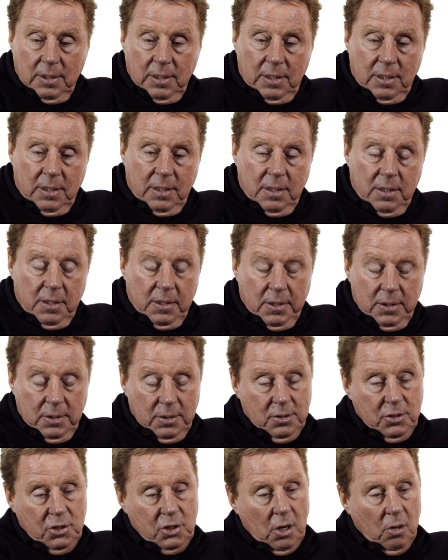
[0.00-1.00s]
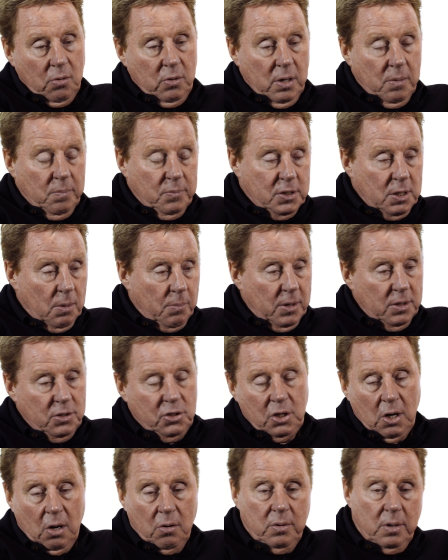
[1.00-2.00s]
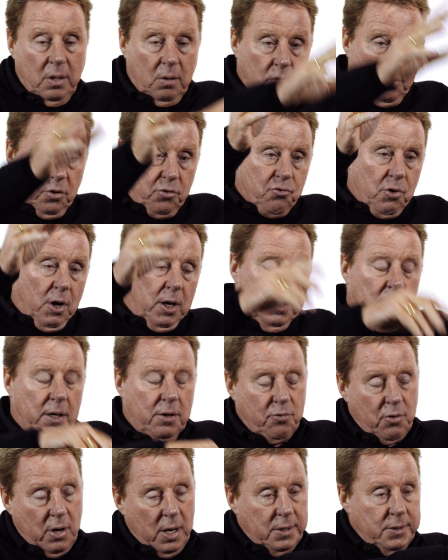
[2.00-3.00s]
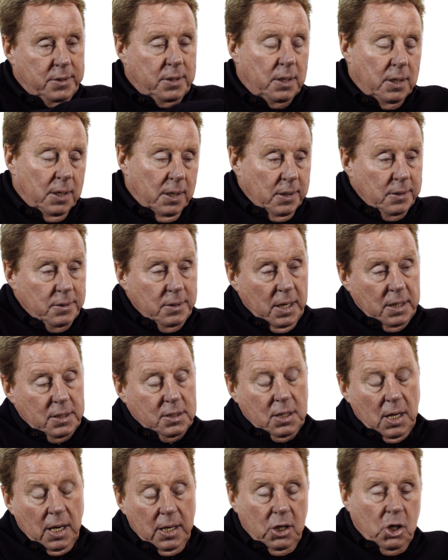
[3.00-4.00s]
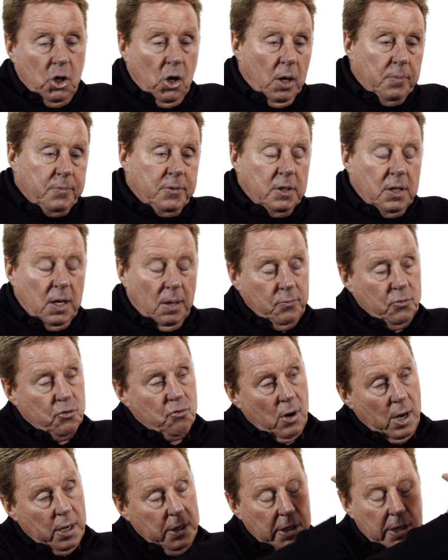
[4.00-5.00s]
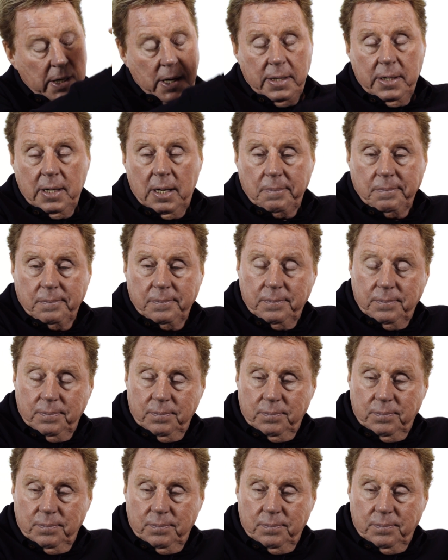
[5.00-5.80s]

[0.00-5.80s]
and someone showed all the training grounds. Next day he got up to come train. He ended up,